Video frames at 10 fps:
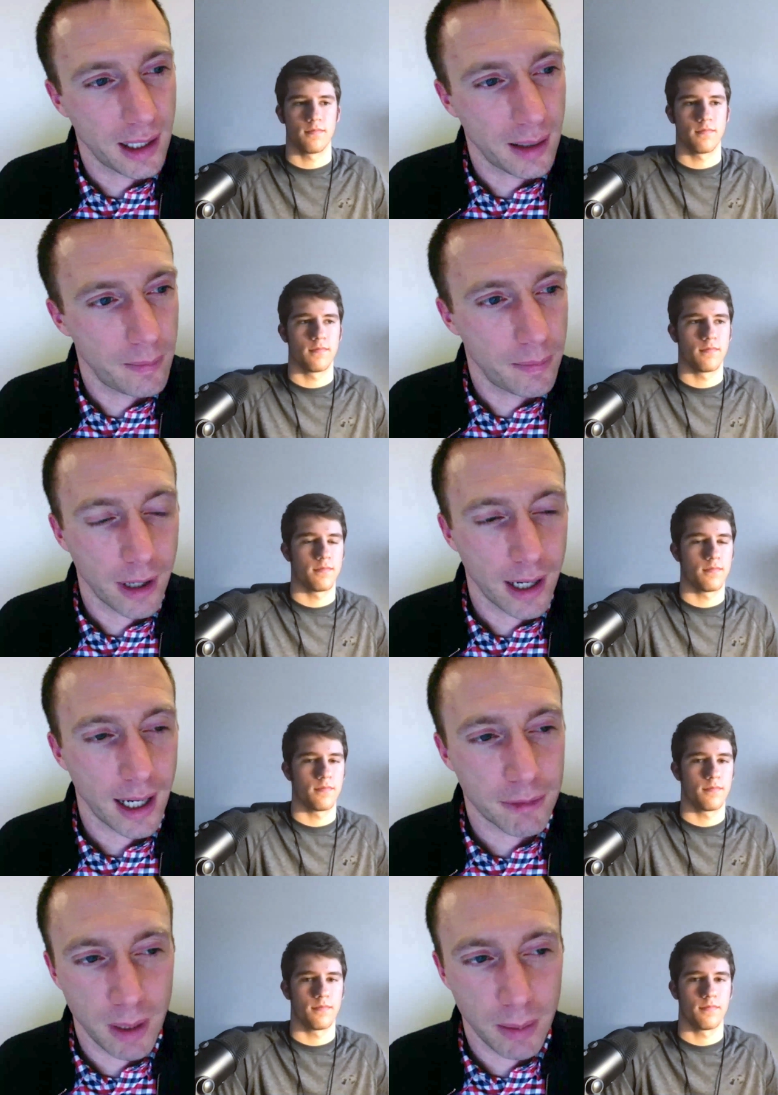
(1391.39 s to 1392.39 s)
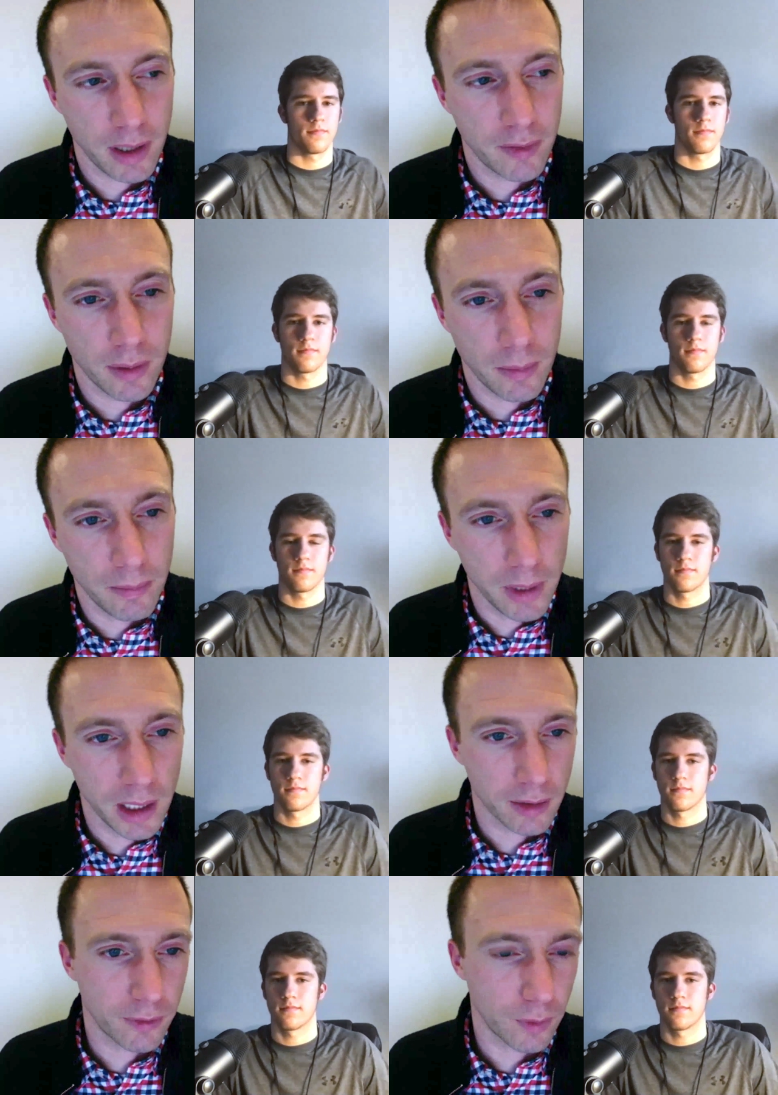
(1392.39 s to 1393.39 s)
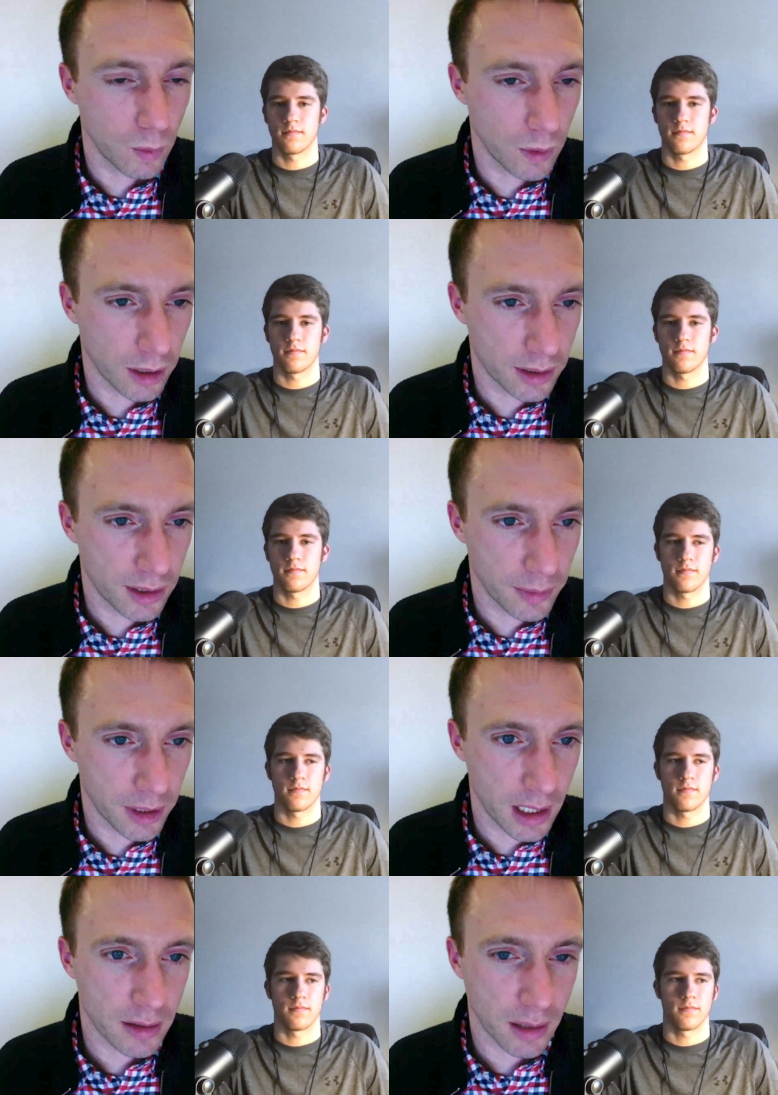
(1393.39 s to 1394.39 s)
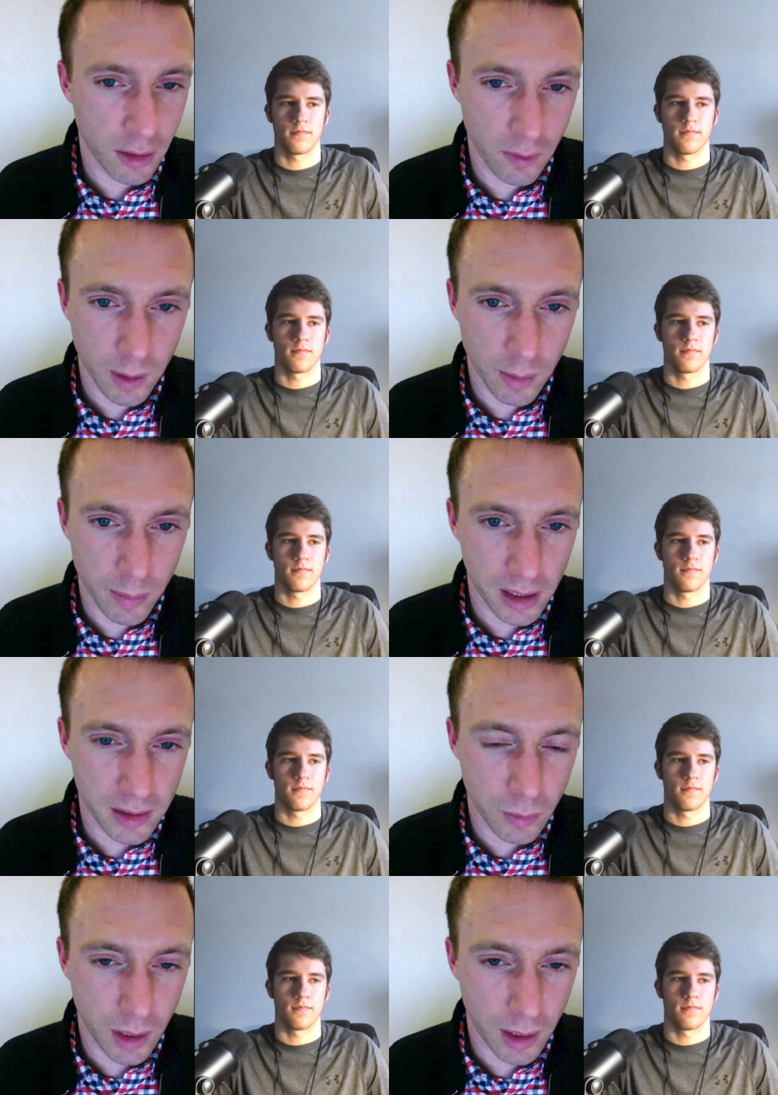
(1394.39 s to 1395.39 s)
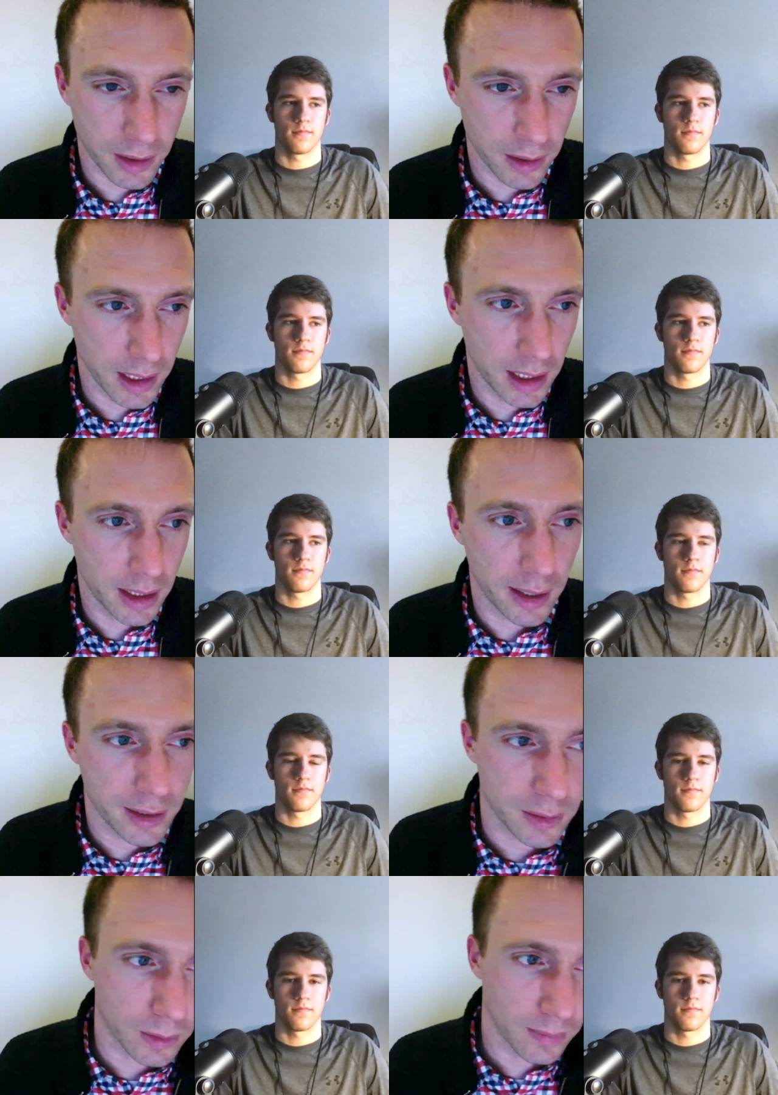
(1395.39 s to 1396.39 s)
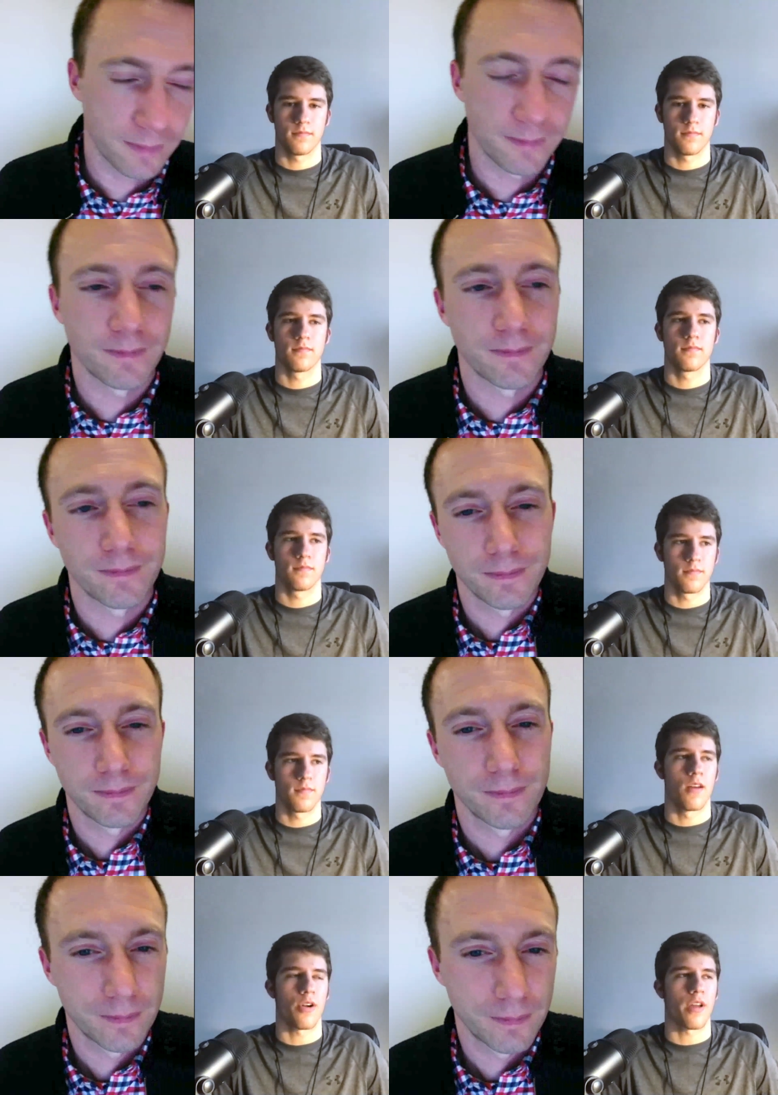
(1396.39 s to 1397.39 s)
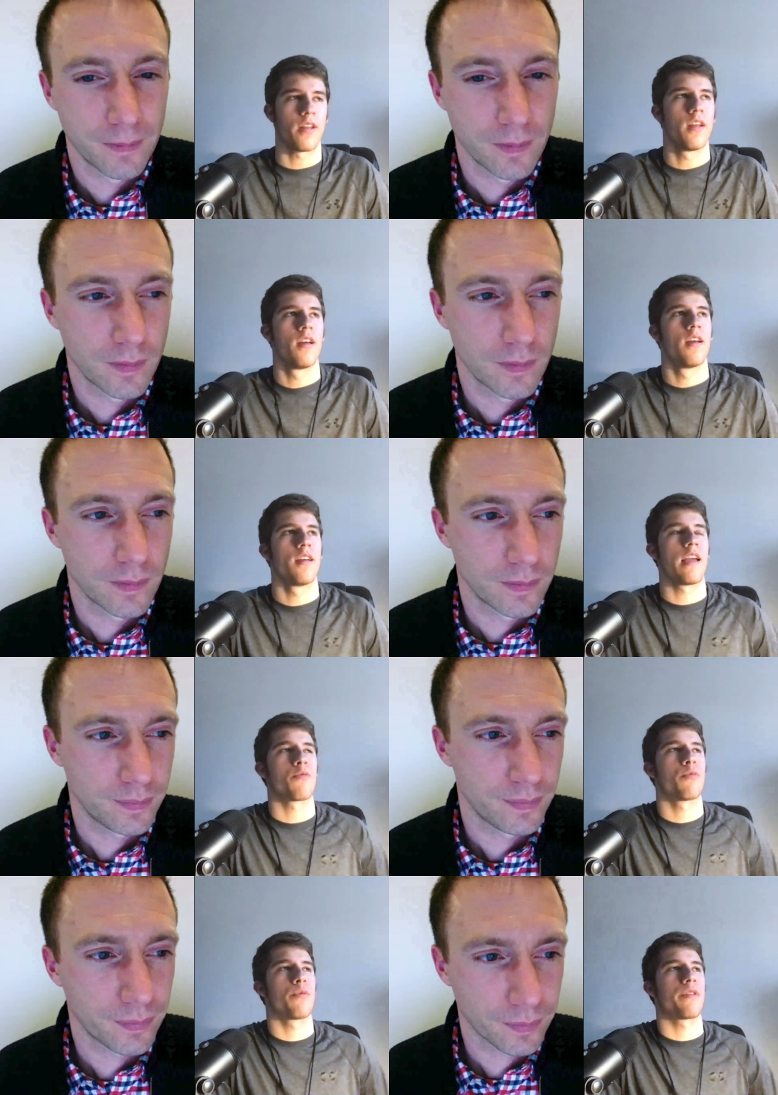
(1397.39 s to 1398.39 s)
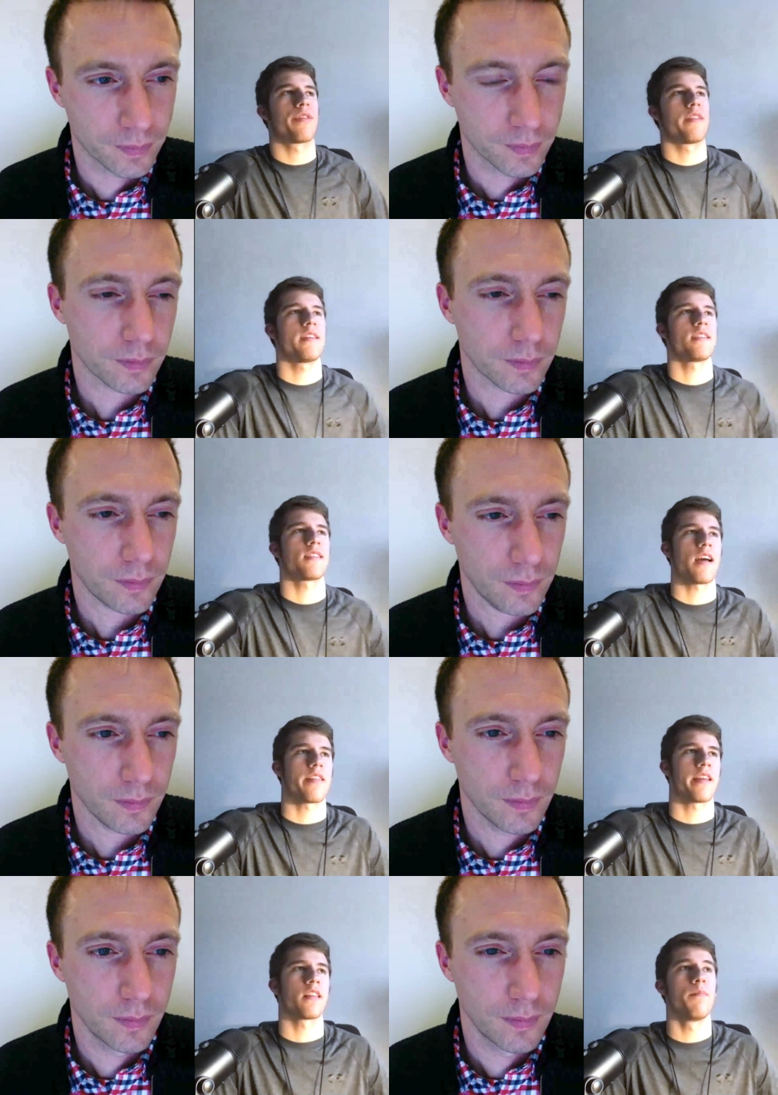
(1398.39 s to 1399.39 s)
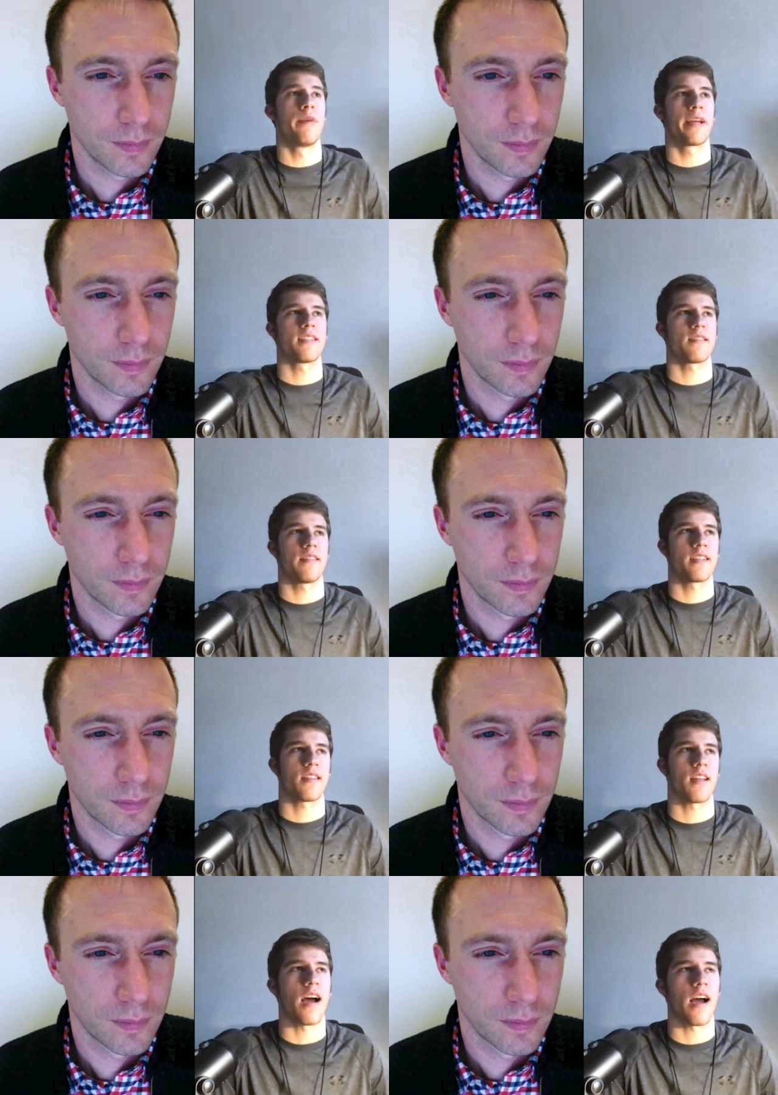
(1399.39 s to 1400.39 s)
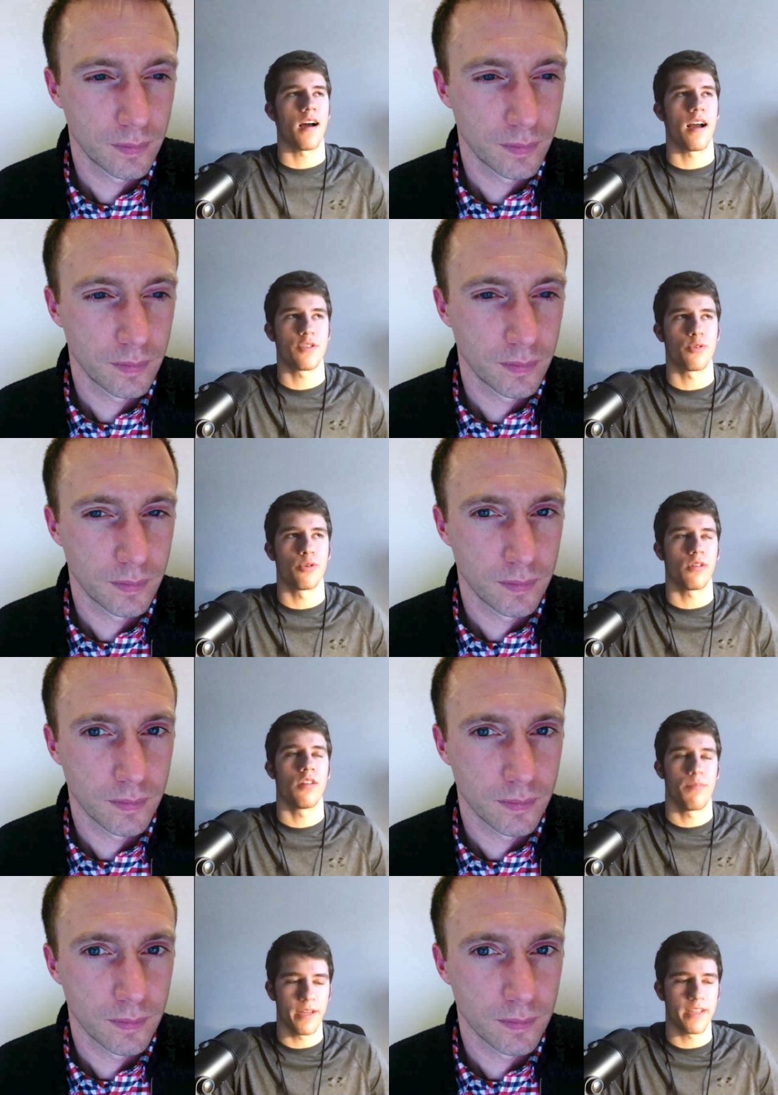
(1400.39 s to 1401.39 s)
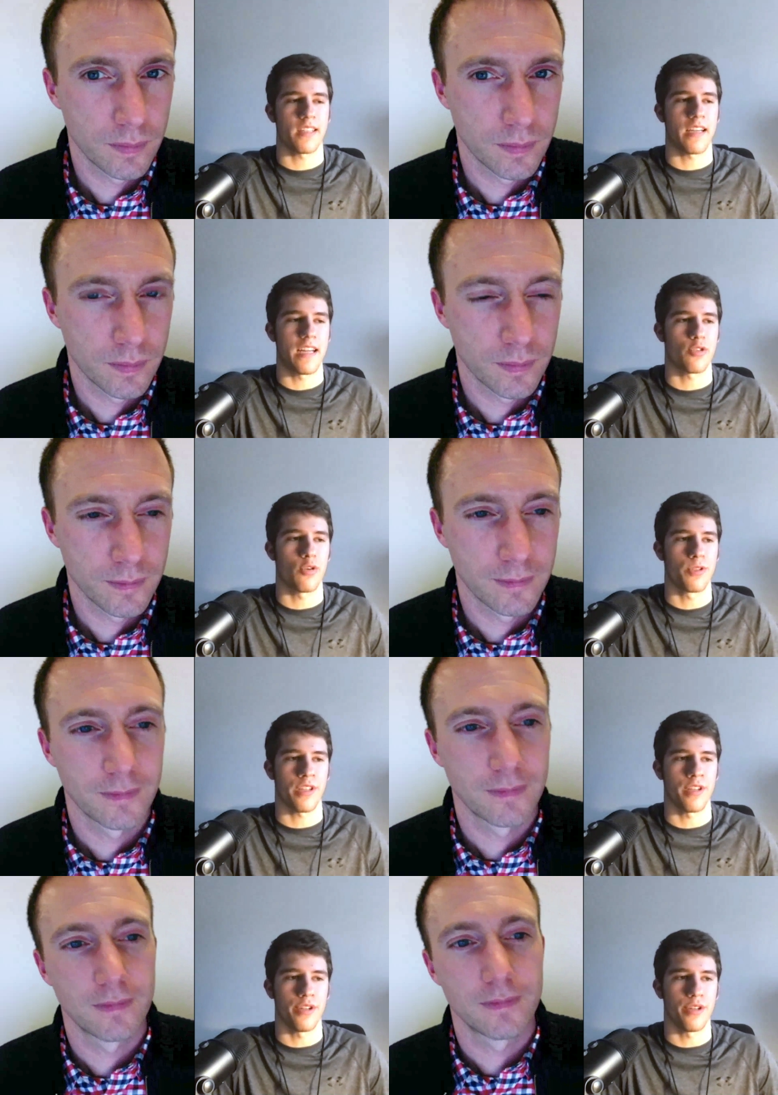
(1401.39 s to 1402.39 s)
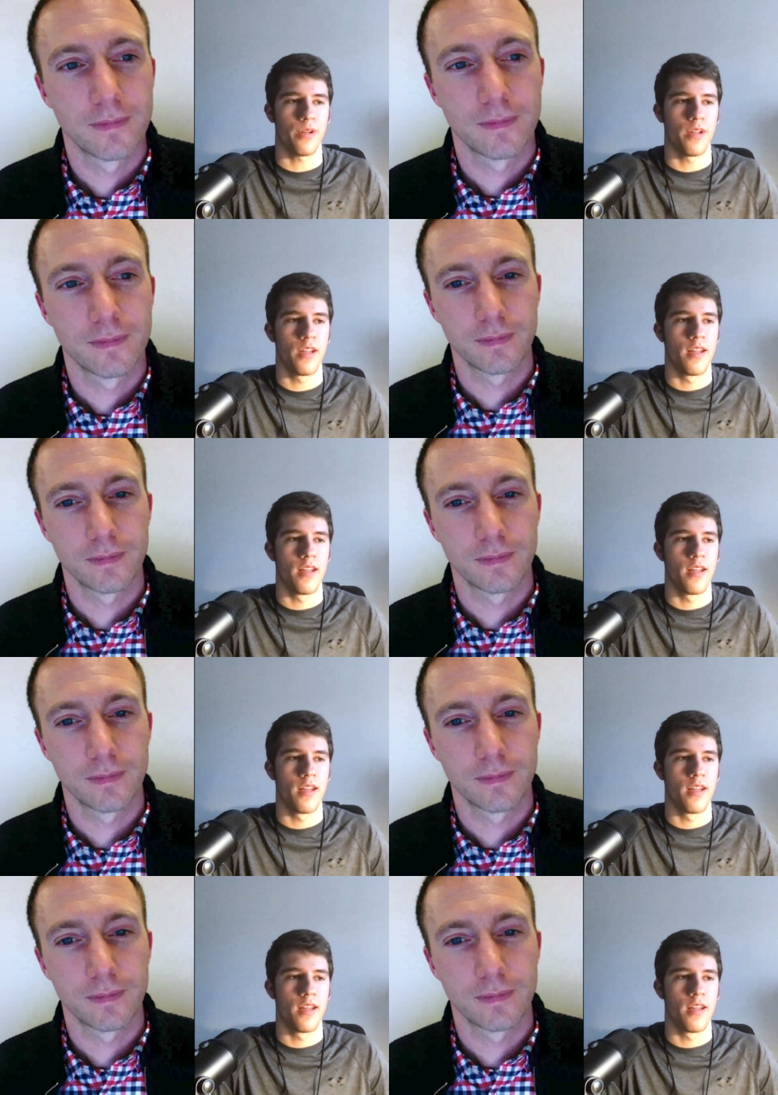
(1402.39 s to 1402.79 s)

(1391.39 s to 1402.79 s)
Speaker 1: um, perhaps maybe even meaningful work, something that's like career based while you're in high school?
Speaker 2: Okay. Yeah, with this, I think the biggest things that high school, biggest thing high school person can do